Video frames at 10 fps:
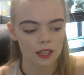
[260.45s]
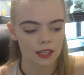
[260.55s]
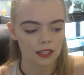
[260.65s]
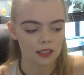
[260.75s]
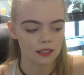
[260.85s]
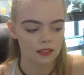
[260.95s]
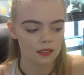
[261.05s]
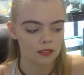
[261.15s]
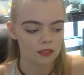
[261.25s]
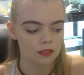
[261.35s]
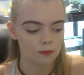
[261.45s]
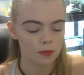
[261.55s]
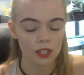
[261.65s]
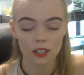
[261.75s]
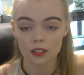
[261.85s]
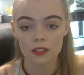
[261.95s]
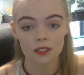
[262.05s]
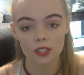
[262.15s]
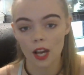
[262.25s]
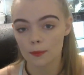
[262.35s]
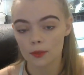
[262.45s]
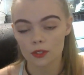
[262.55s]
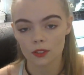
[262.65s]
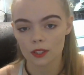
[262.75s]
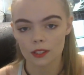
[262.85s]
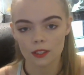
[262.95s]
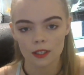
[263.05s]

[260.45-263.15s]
and beginner steps on,